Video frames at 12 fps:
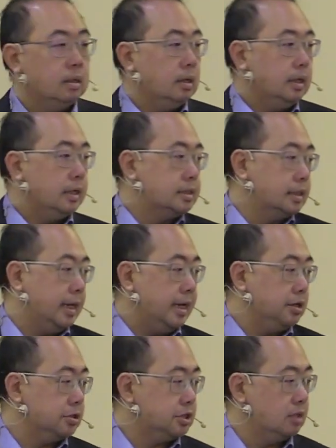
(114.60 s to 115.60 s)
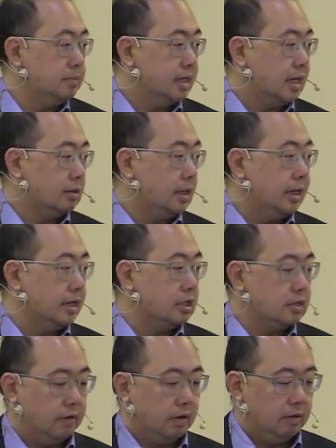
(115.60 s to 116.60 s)
It's there in your sermon outline, and
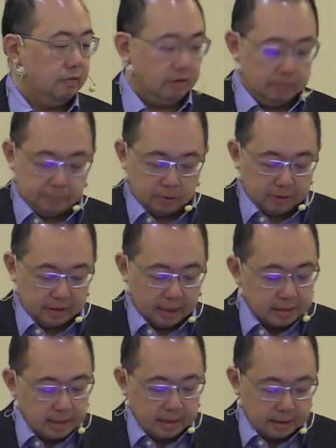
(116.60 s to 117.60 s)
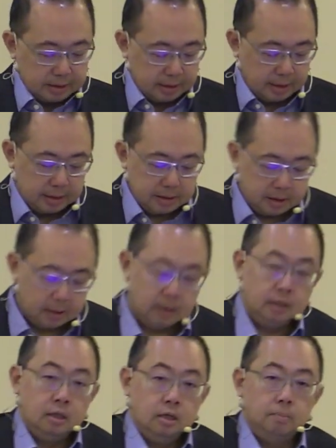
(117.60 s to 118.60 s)
it's very, very important that I say these things.
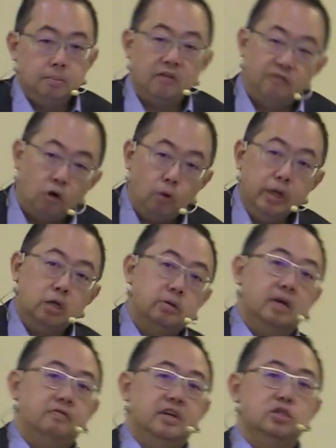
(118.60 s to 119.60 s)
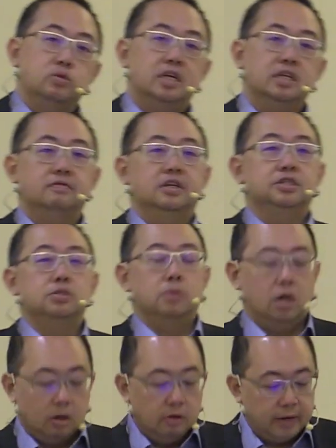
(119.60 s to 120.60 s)
Before we look at verse 1 to verse
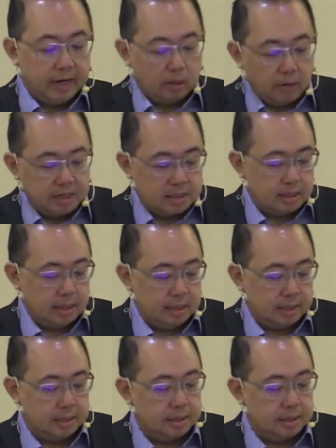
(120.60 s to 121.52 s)
12, and I want to say this